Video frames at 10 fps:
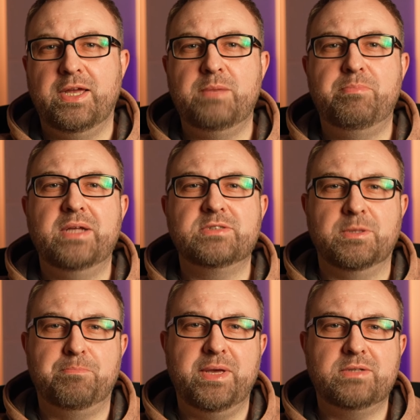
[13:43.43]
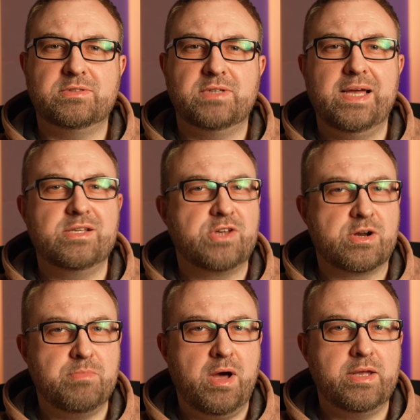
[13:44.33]
It bends the picks, adds
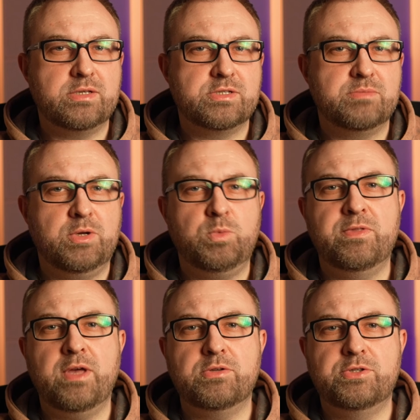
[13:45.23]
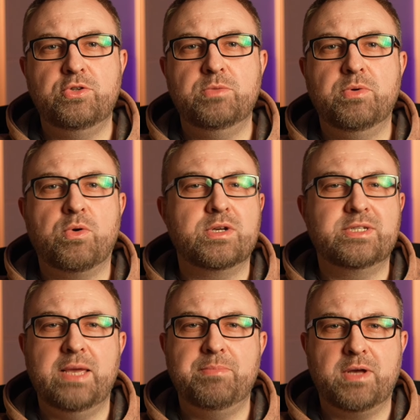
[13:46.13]
harmonics, but without tube or
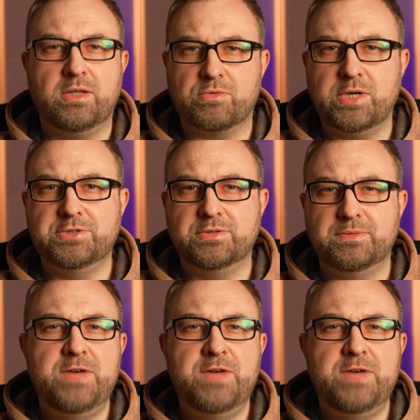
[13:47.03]
tape coloration.